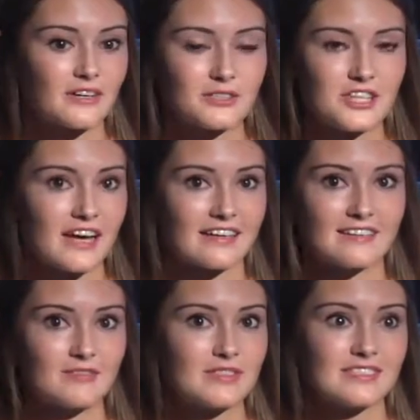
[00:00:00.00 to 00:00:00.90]
go check,
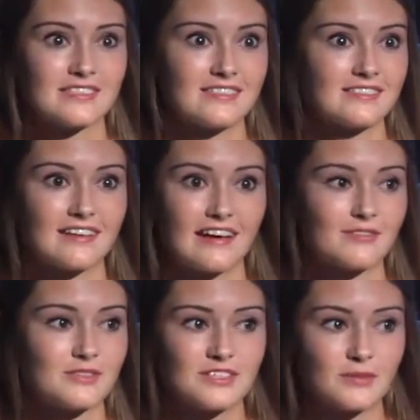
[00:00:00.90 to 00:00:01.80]
it was
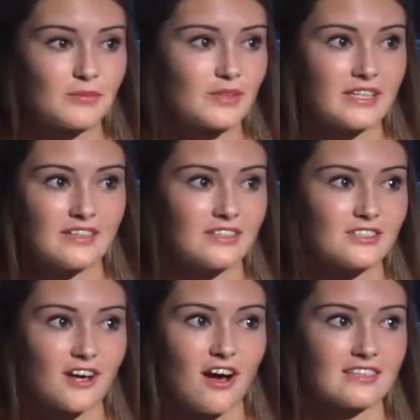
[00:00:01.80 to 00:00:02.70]
I was completely
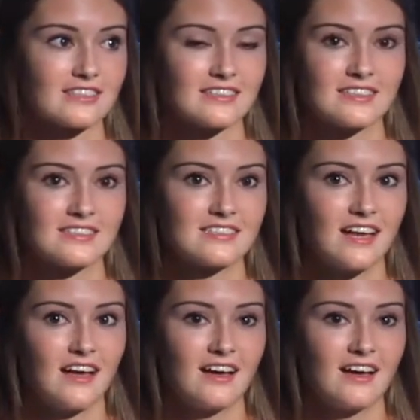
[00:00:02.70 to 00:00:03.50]
shocked and it's